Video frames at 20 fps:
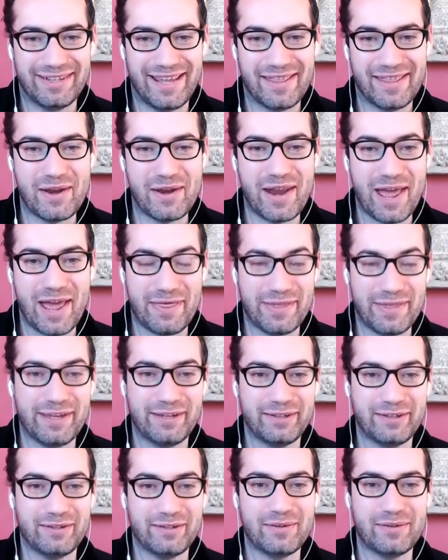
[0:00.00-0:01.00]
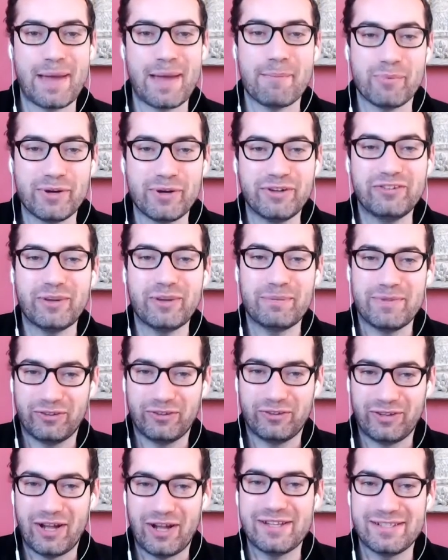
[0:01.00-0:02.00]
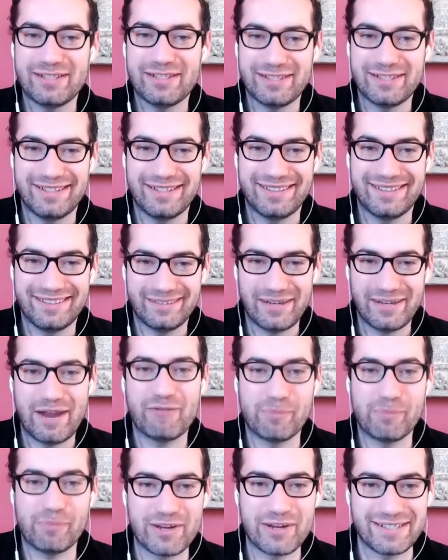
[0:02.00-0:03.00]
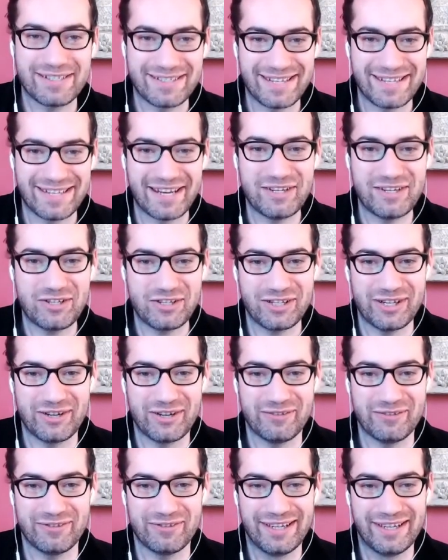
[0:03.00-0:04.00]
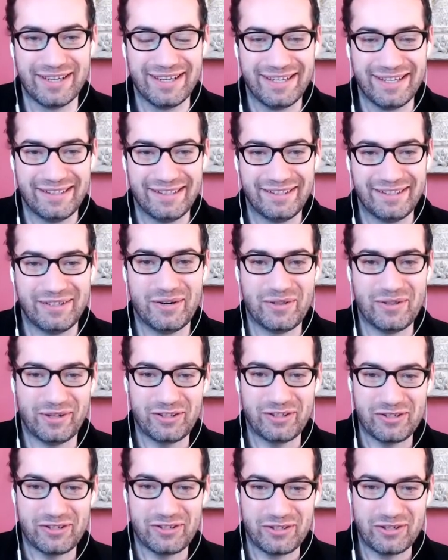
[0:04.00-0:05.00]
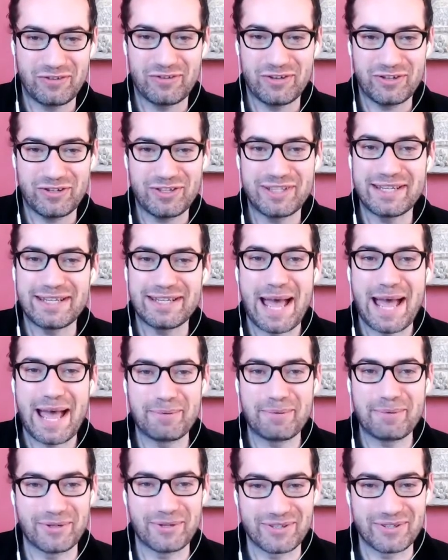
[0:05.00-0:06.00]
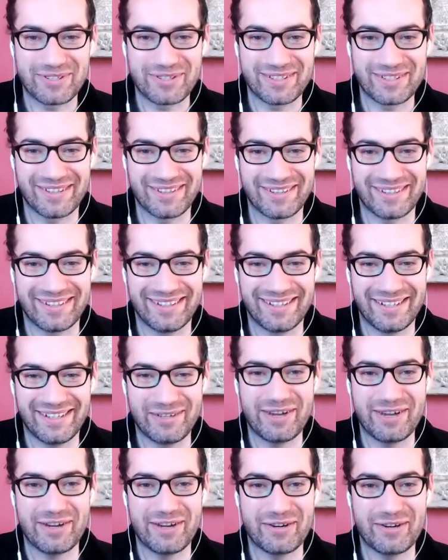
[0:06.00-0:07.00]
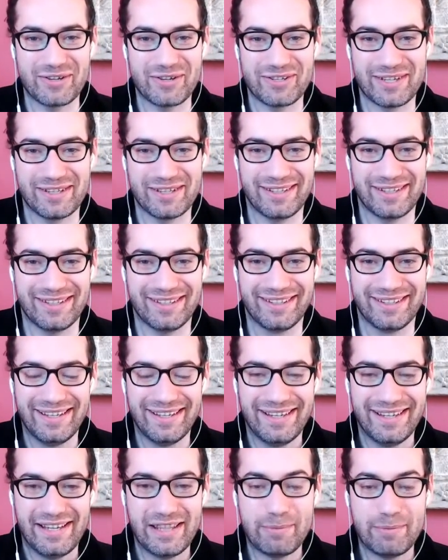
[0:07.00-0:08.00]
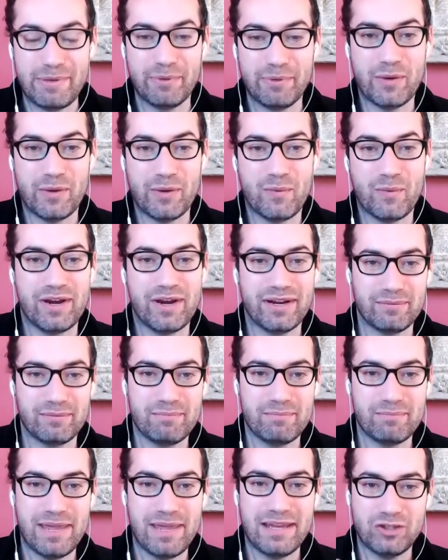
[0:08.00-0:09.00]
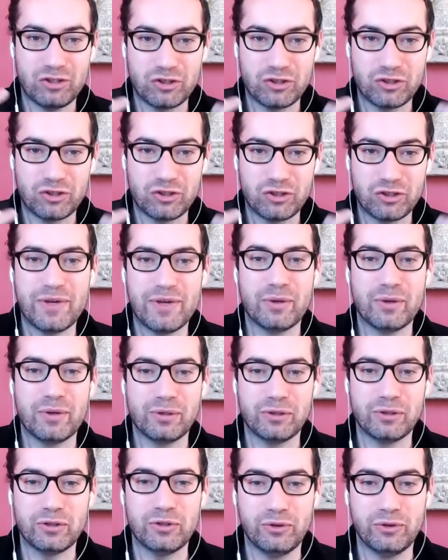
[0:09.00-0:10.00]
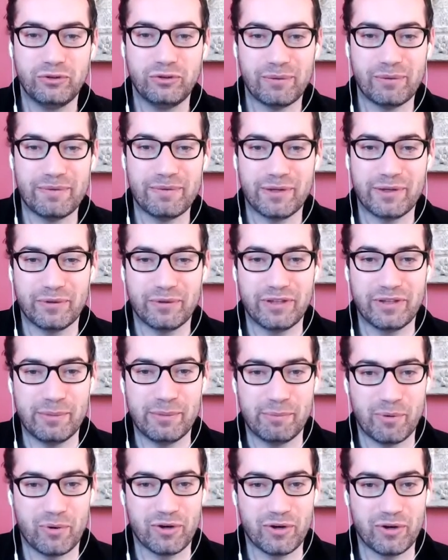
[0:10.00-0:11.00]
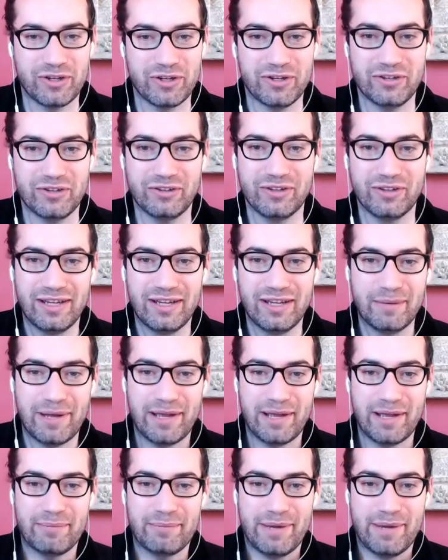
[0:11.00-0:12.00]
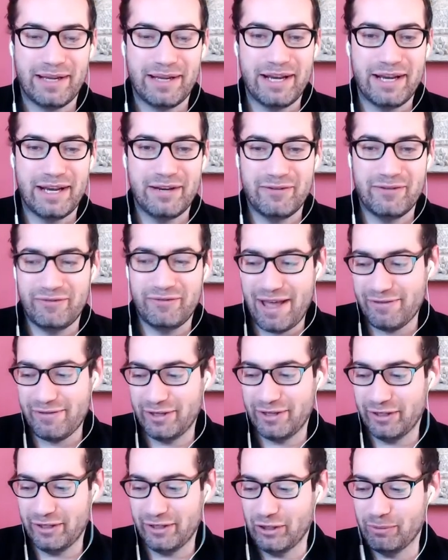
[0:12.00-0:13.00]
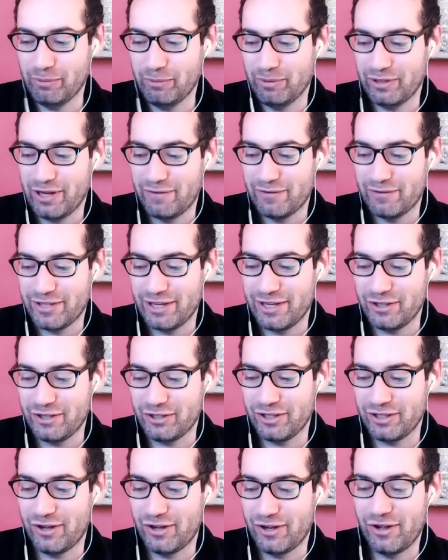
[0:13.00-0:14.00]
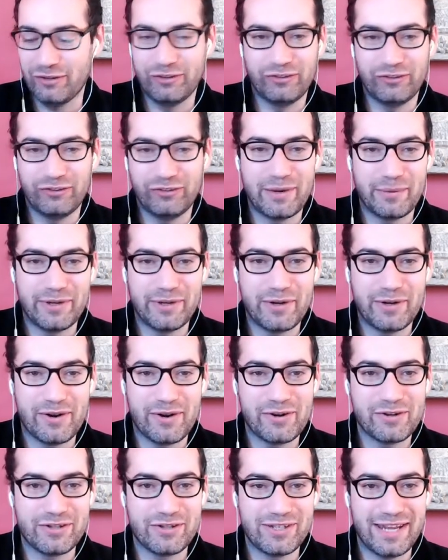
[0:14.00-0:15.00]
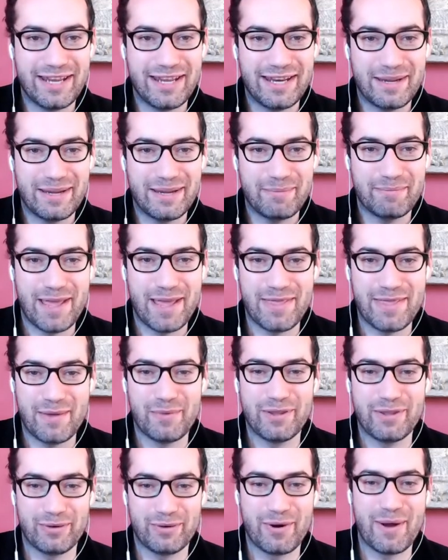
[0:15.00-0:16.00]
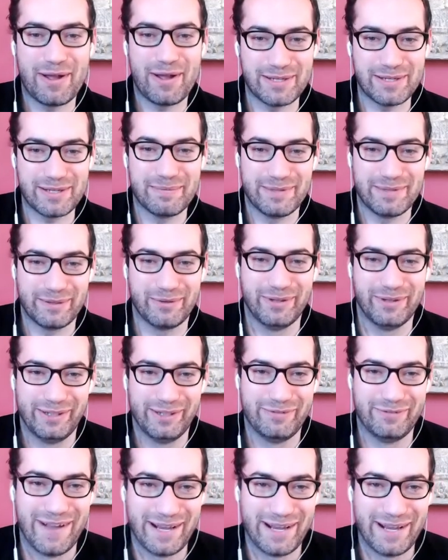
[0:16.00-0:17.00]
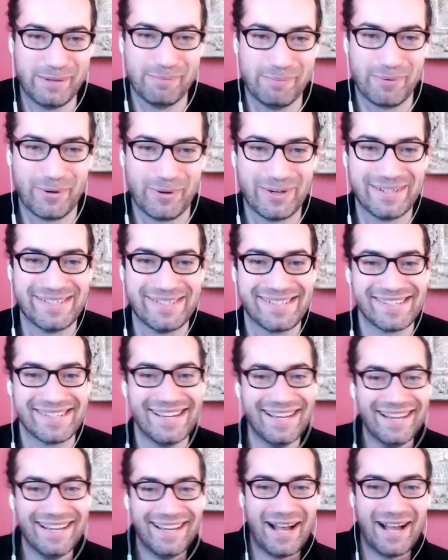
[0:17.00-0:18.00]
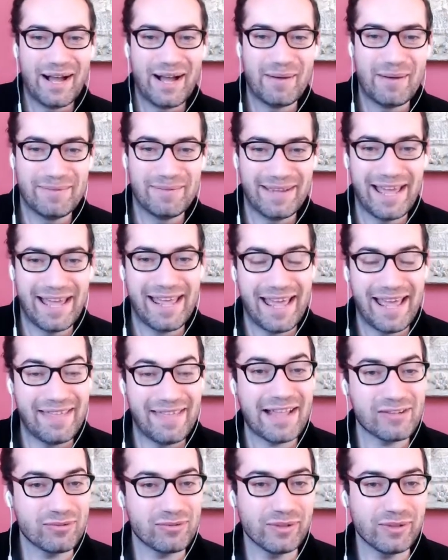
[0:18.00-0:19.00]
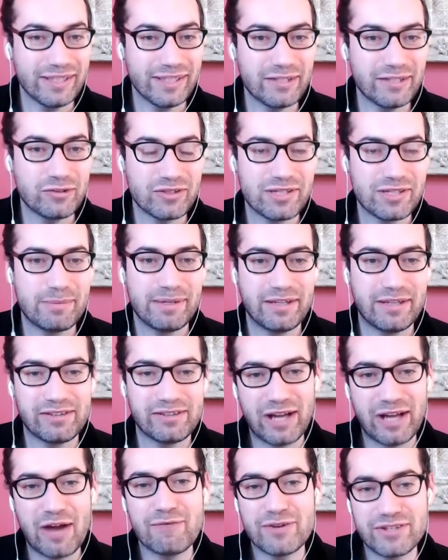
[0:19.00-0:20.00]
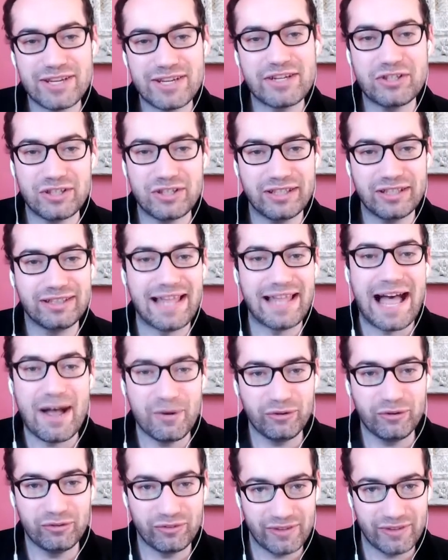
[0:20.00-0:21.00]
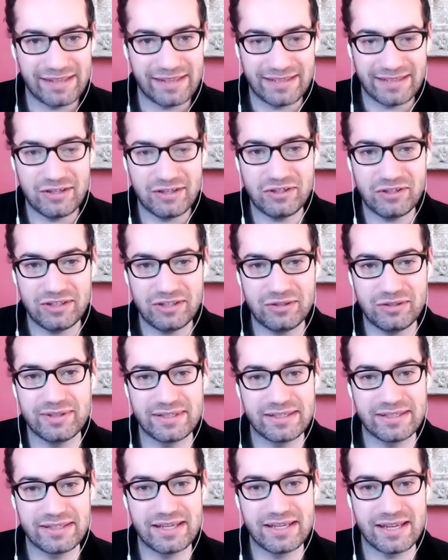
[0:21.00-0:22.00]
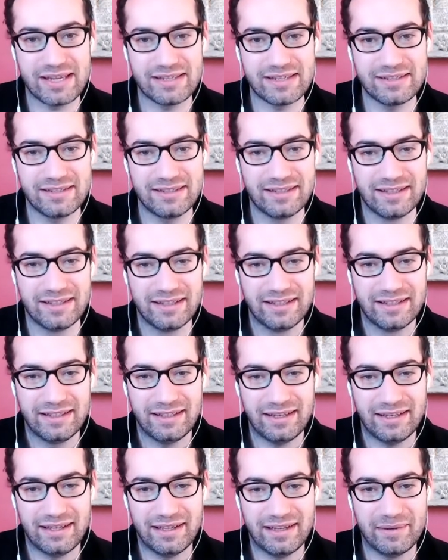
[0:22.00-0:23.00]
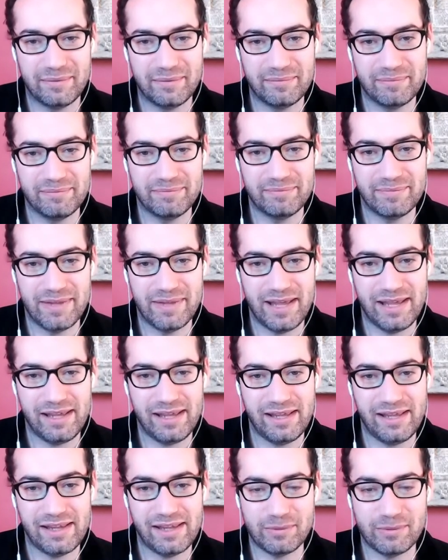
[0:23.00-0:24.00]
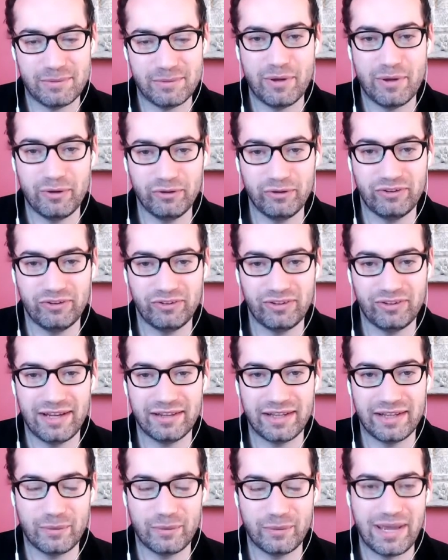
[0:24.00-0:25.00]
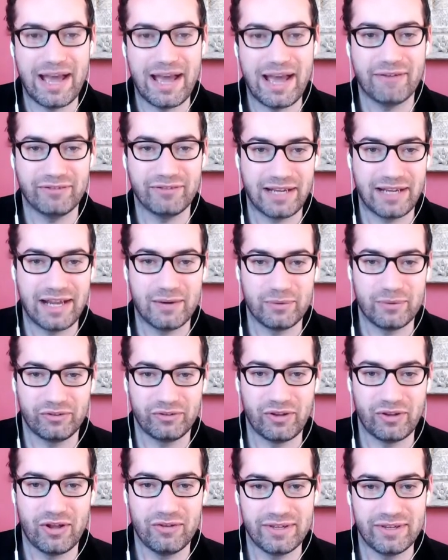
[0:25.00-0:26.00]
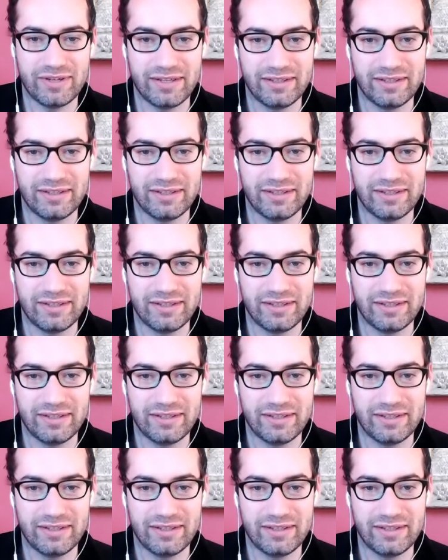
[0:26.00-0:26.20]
And then I think that brings up this constant, ever-present tension of you know the conservers and the adapters you know the innovators and the and the people that want to make sure that we don't lose something really important by by kind of having a global conversation and all deciding we don't understand it and then we throw out something really vital importance um, and, and, that's really interesting because a conversation allows for that tension to exist um, as opposed to saying like we have to kind of resolve it